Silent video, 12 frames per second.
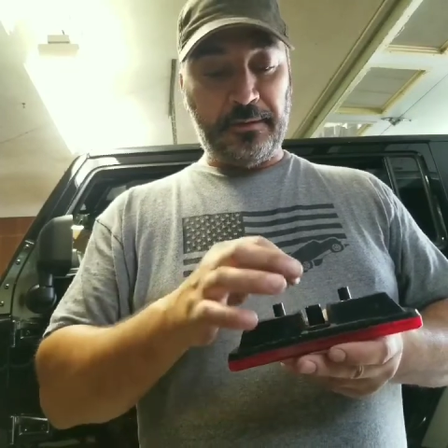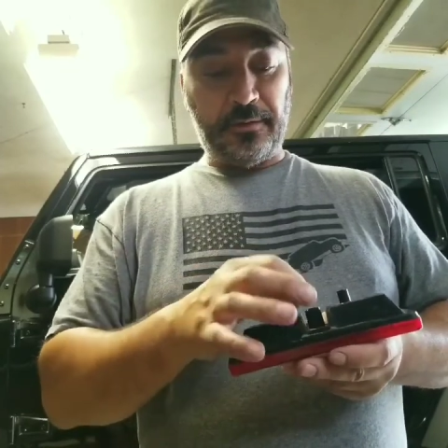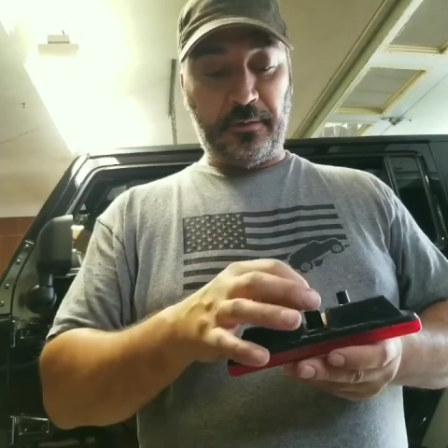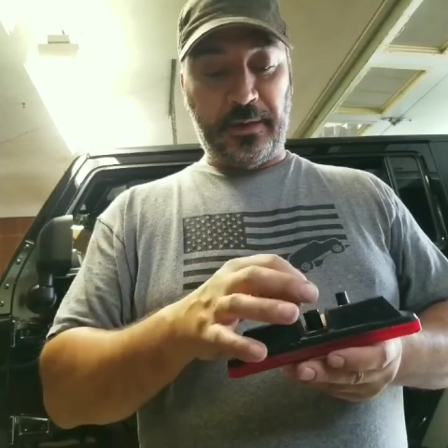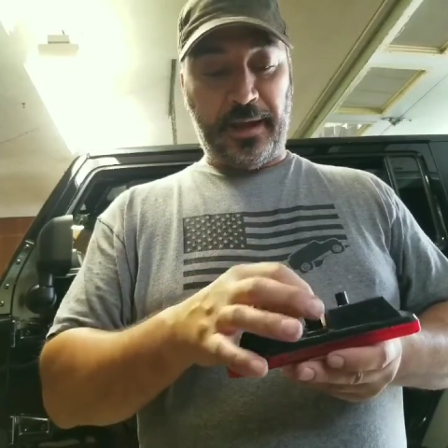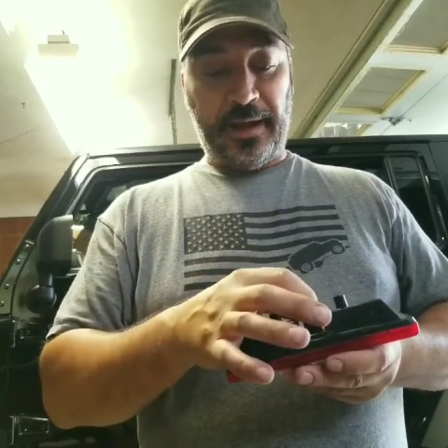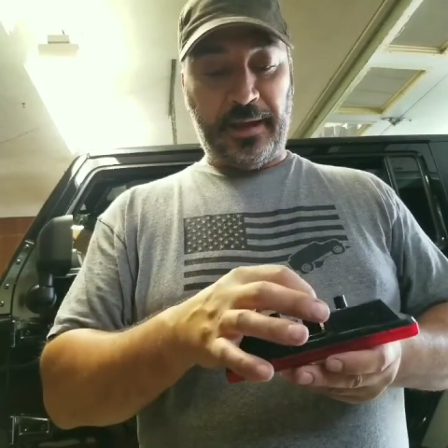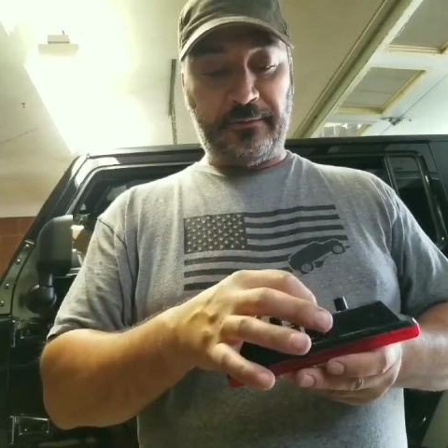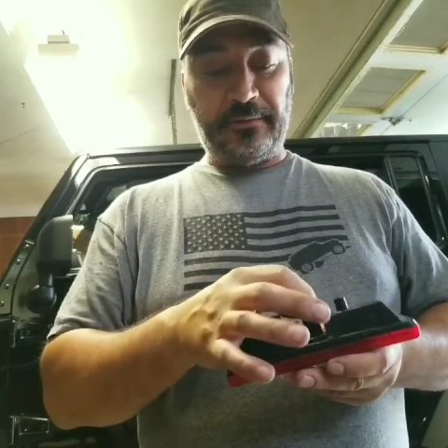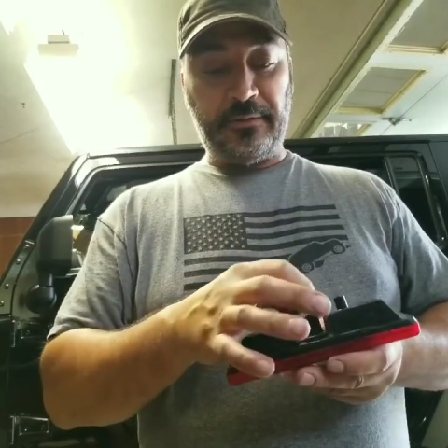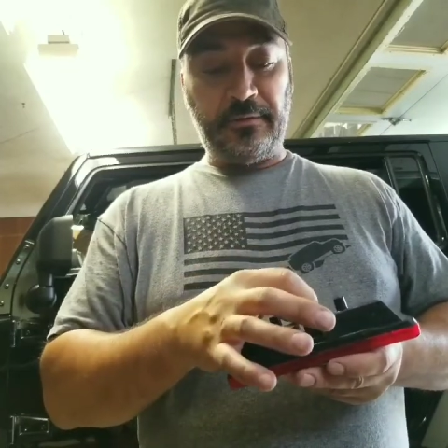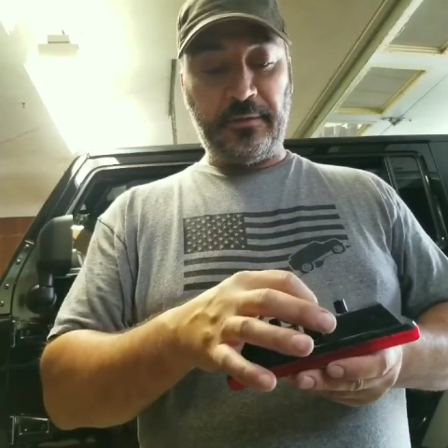So we
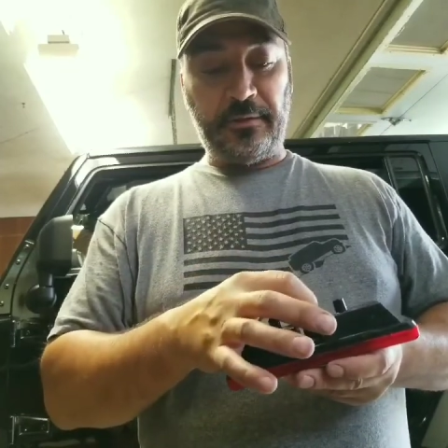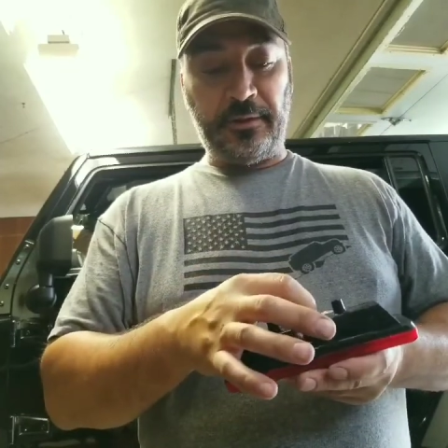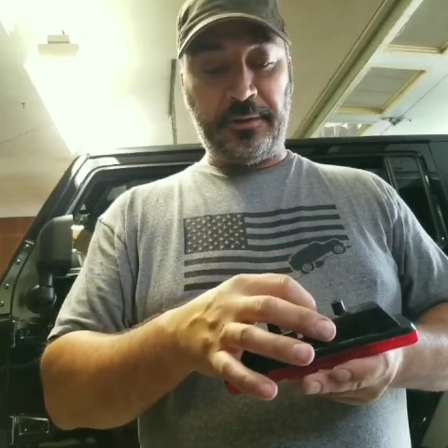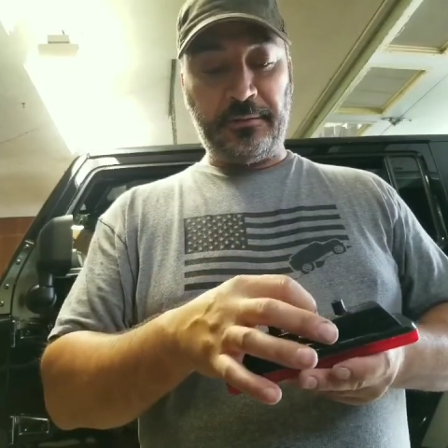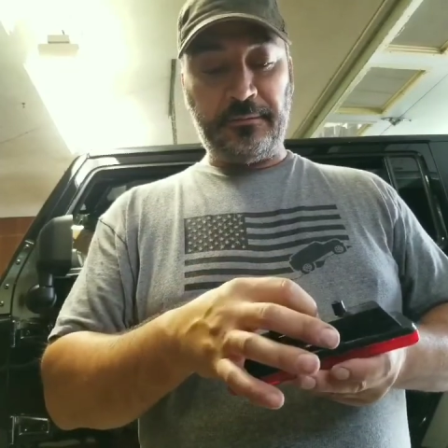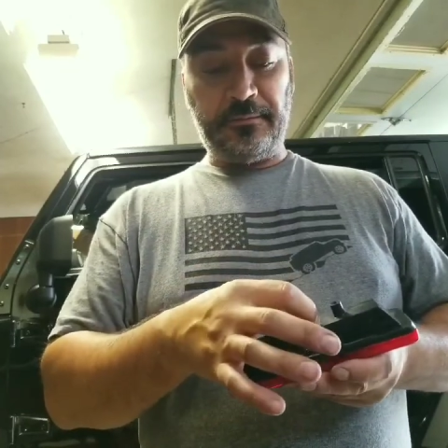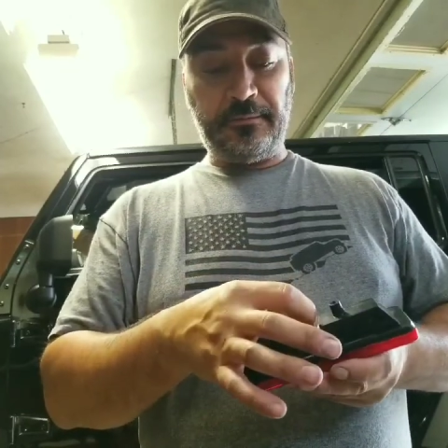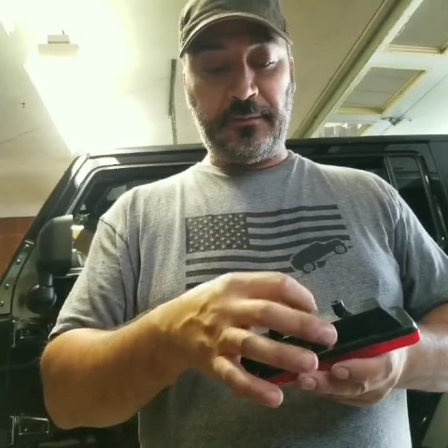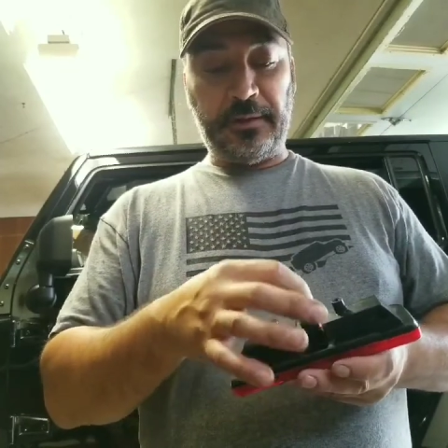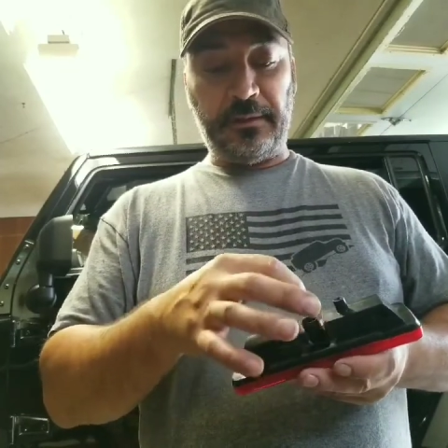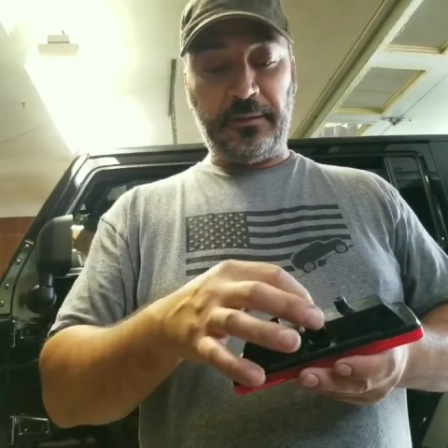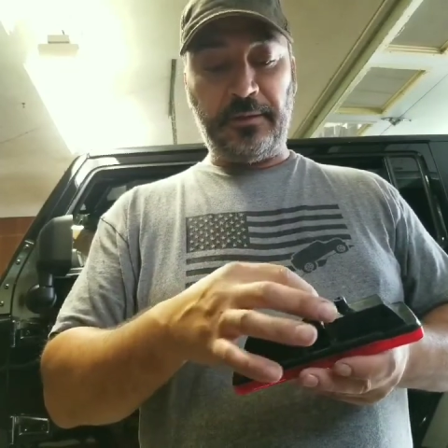have to drill it
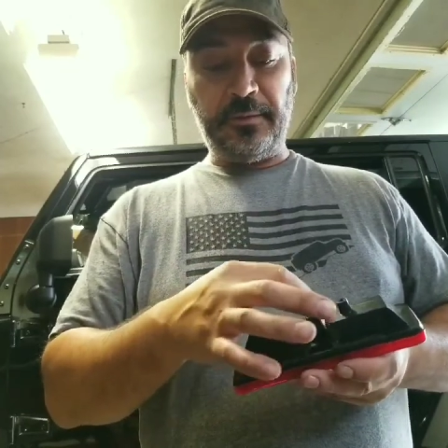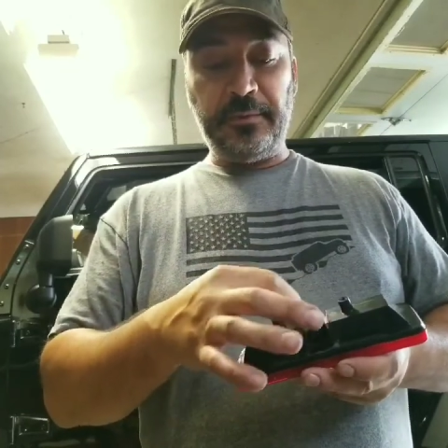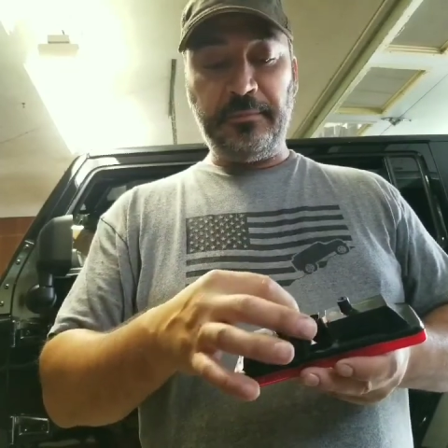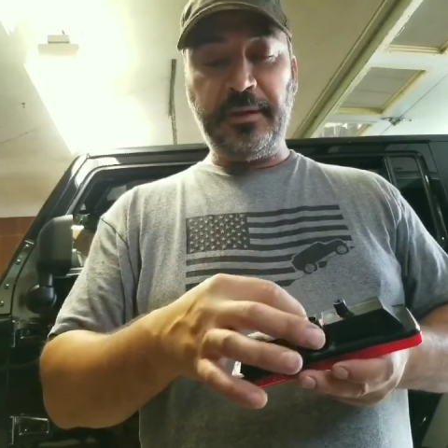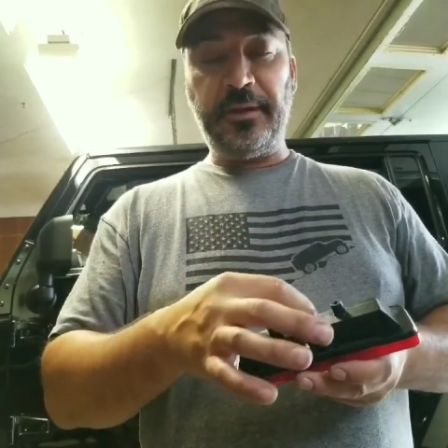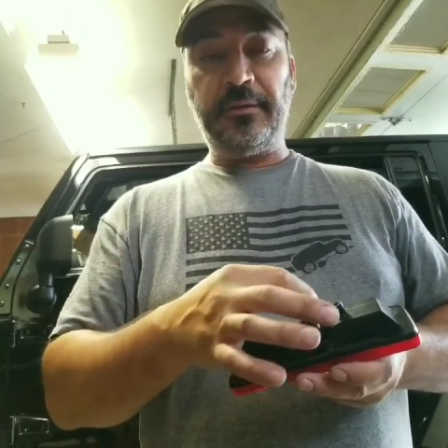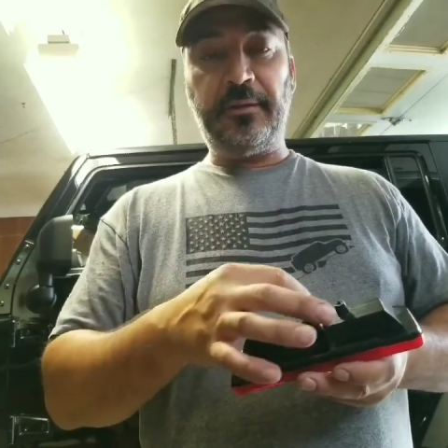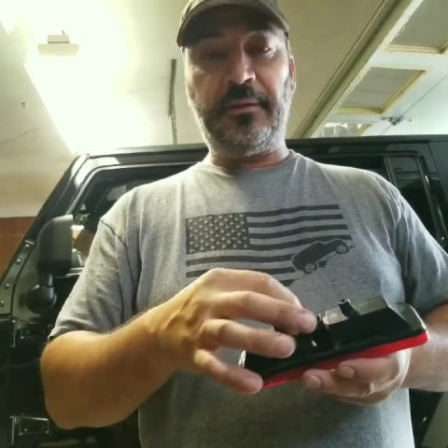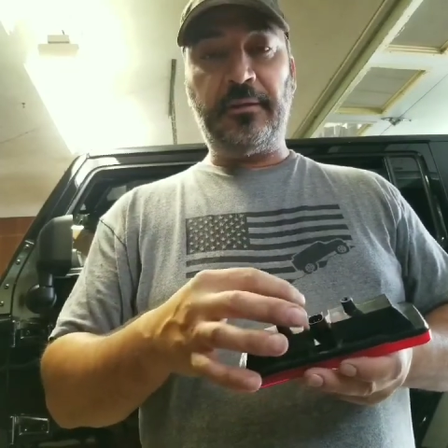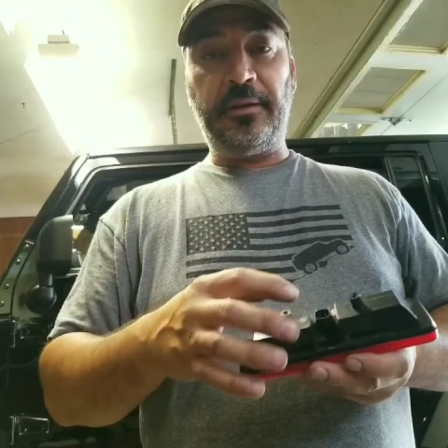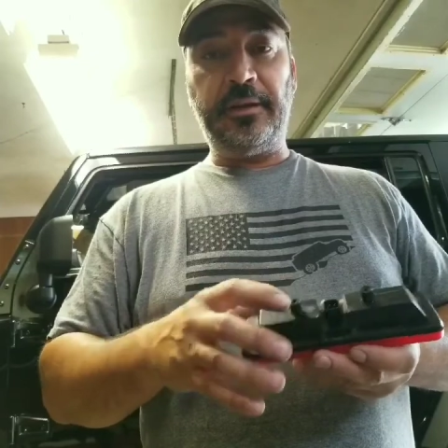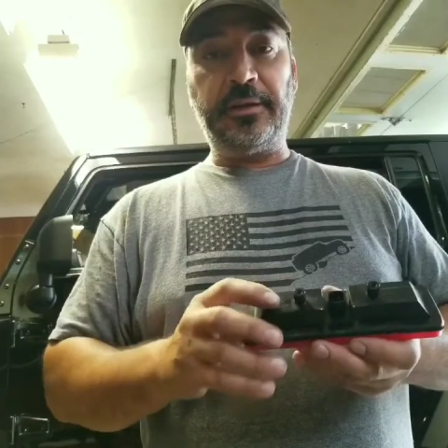a little bit bigger than
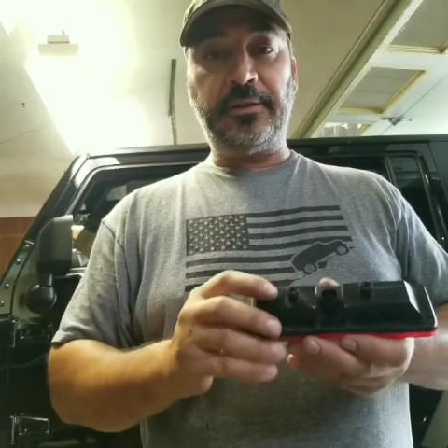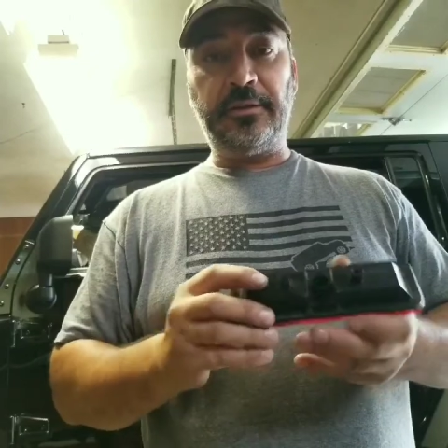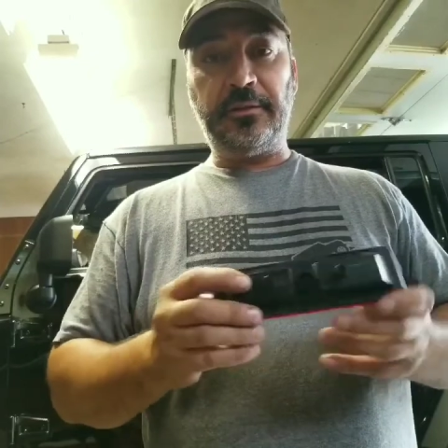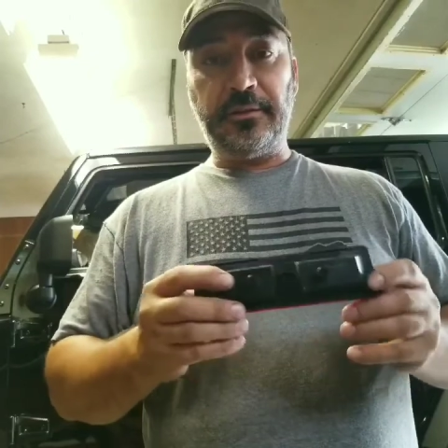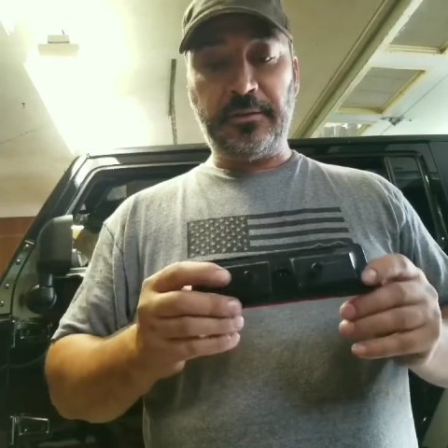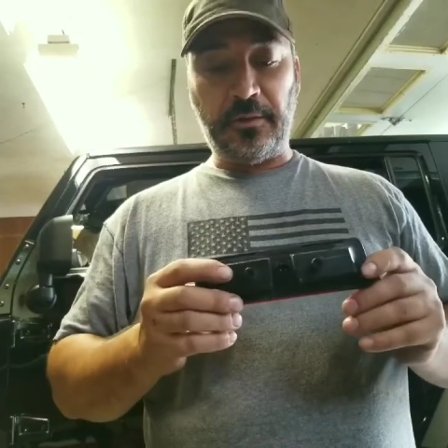our connection,